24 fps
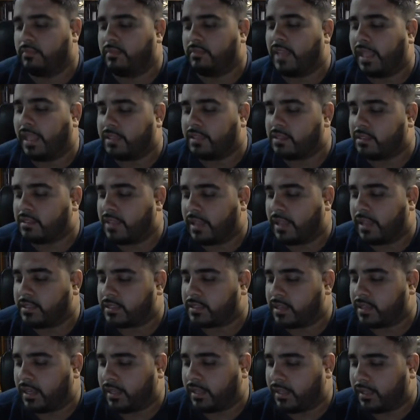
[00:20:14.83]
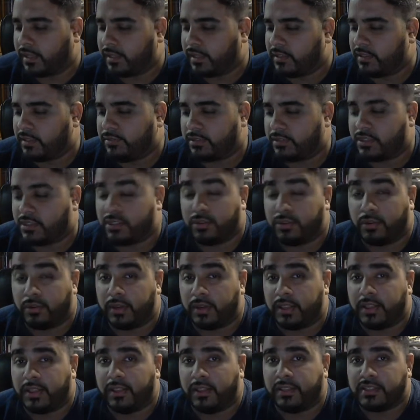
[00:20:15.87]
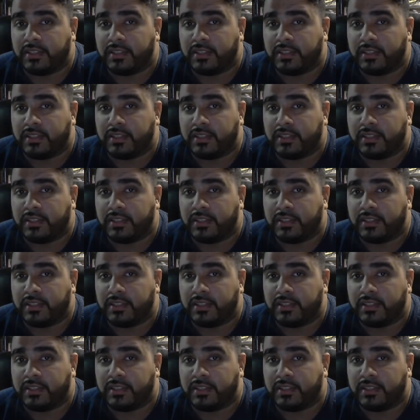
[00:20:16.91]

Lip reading: that's kind of like a different story, though.